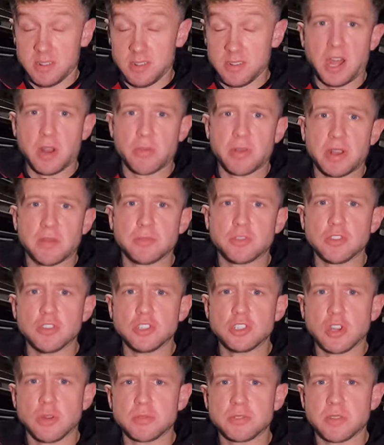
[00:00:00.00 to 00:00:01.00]
bar when I'm
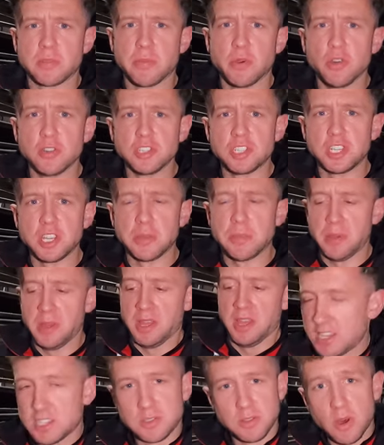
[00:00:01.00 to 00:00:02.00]
doing jobs with my own
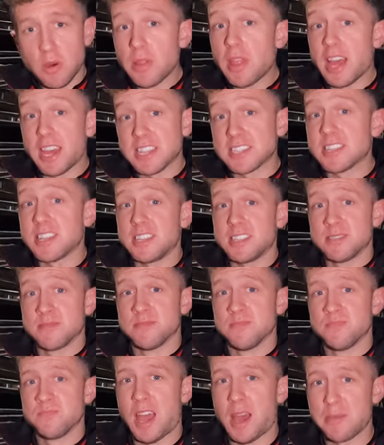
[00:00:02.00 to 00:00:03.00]
sheep. It's not that
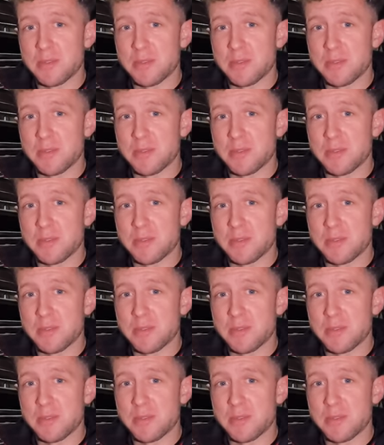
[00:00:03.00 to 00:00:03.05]
exciting.